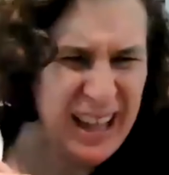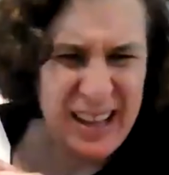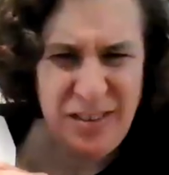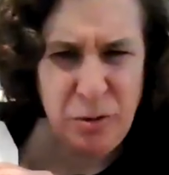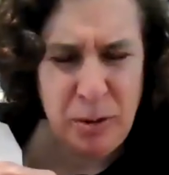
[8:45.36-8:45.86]

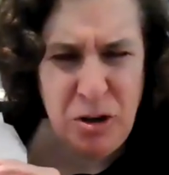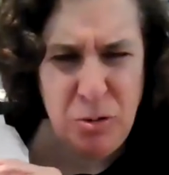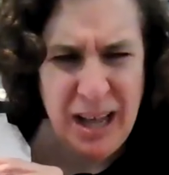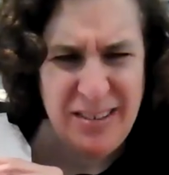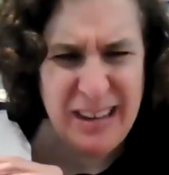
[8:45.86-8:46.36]
And so, would you
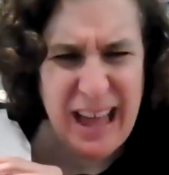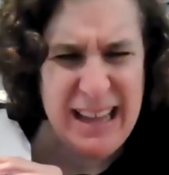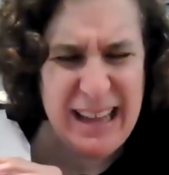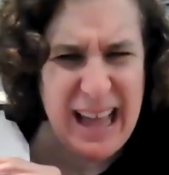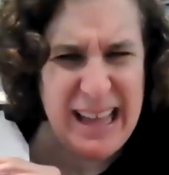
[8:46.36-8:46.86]
guys
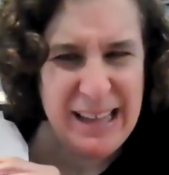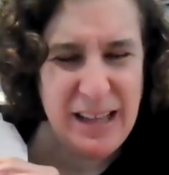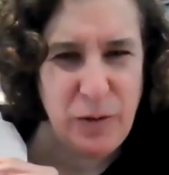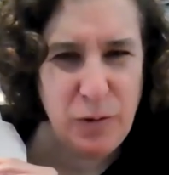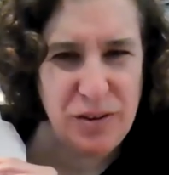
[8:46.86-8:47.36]
like? I can
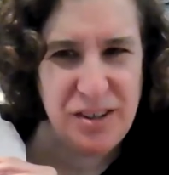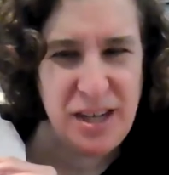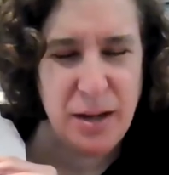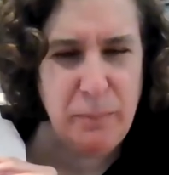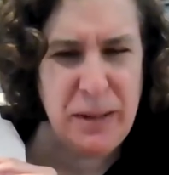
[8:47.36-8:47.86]
give you a
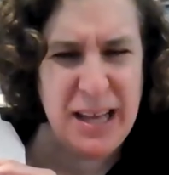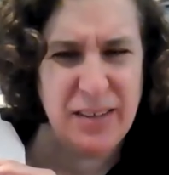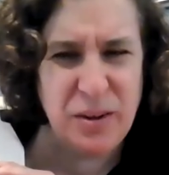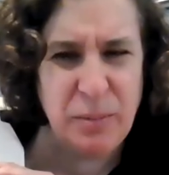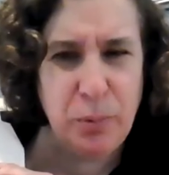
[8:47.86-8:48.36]
sneak peek
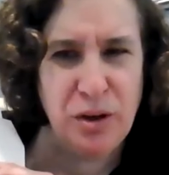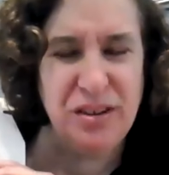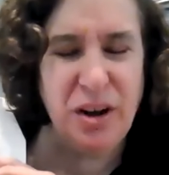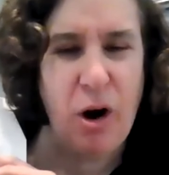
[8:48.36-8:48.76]
of some books that